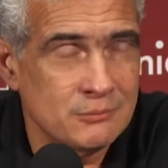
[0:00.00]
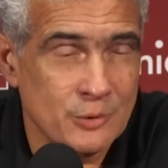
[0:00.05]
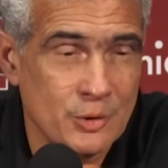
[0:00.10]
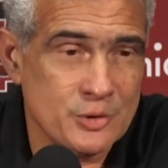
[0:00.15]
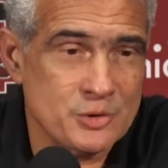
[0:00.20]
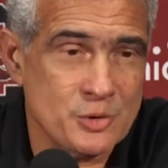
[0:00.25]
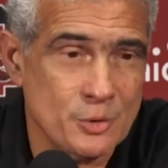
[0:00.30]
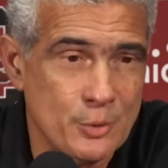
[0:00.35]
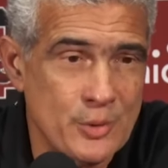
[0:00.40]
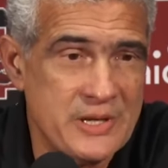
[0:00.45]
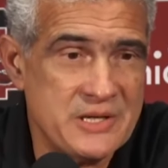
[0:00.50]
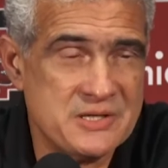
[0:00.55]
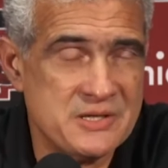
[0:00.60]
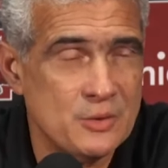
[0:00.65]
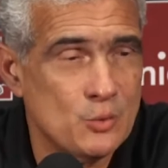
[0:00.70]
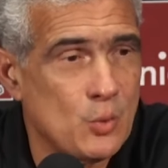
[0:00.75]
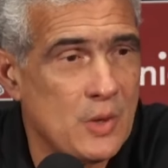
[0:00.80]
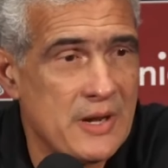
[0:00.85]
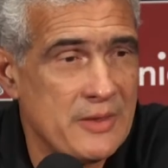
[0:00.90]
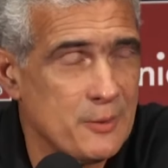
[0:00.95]
There's a
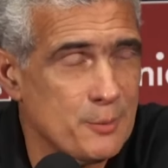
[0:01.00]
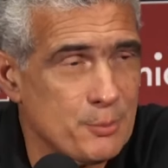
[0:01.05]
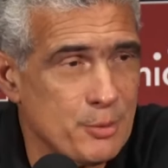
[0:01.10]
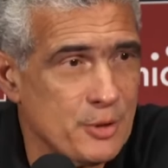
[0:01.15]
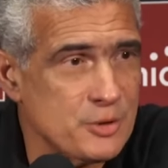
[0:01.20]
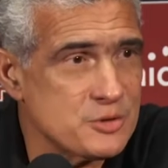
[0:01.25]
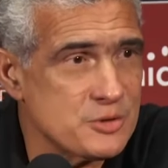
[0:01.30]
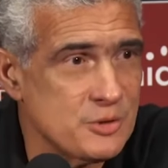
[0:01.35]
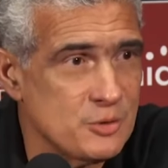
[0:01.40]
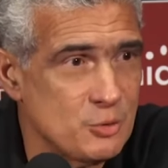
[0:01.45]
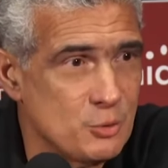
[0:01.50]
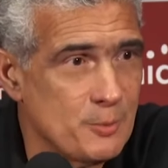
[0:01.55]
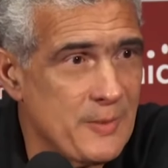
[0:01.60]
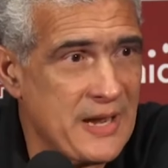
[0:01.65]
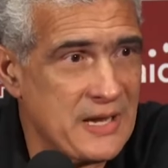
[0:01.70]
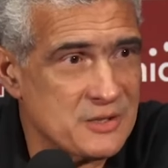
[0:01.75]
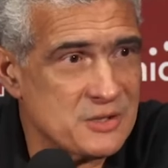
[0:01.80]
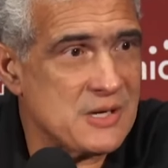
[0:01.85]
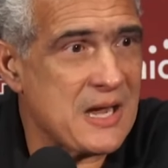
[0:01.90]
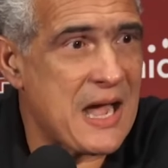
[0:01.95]
reason why the person who
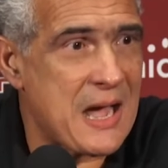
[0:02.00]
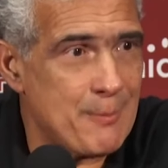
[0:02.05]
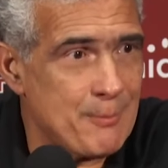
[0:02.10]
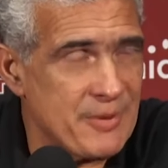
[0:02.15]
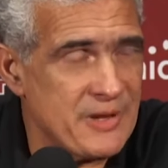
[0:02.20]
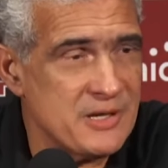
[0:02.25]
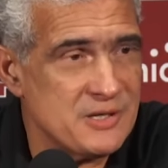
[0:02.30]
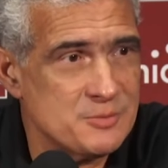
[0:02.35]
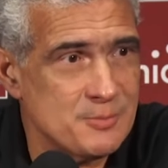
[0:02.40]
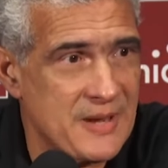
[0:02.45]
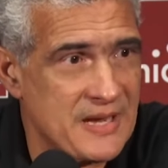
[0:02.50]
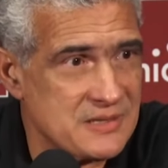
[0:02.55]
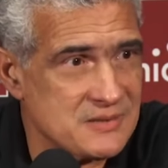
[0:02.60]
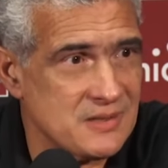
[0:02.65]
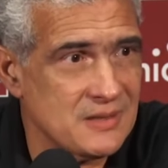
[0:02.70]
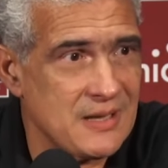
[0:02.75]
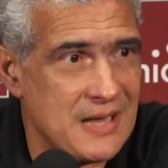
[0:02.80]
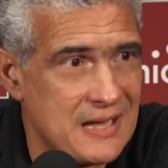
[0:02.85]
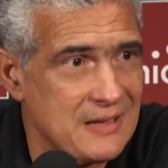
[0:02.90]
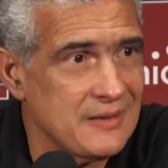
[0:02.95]
makes copies makes
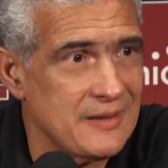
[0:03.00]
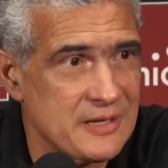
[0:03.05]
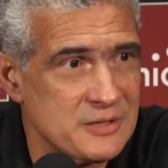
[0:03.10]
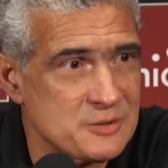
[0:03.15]
a lot